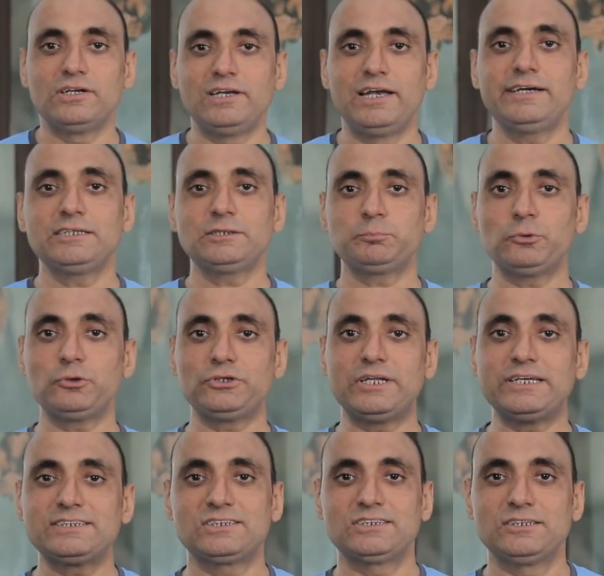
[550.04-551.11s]
let us put
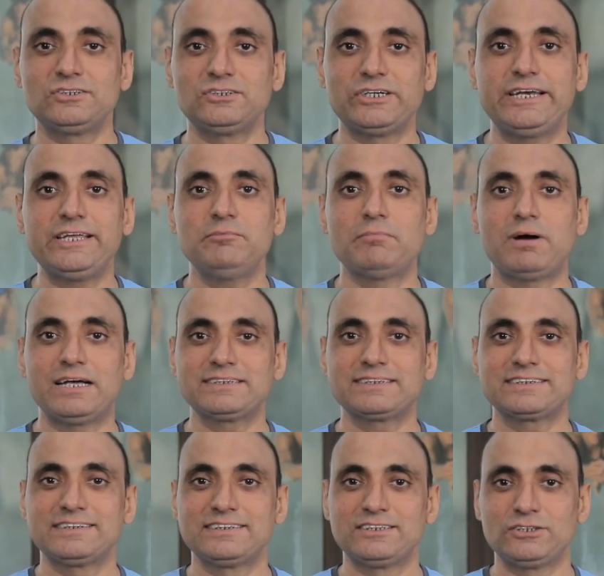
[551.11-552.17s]
this training mask
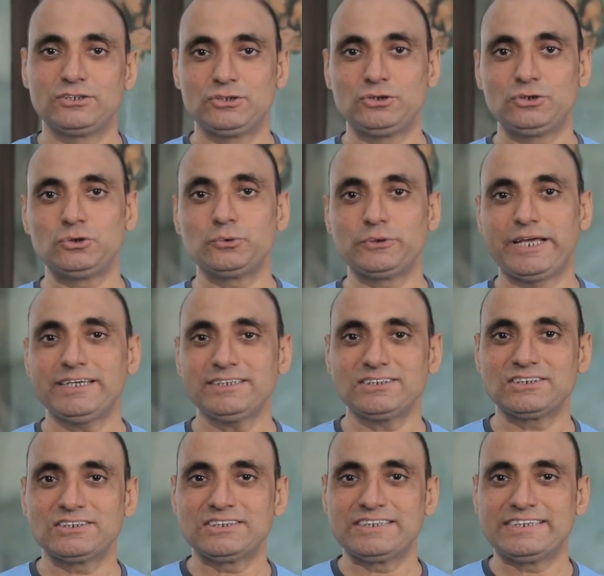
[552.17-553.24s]
to test,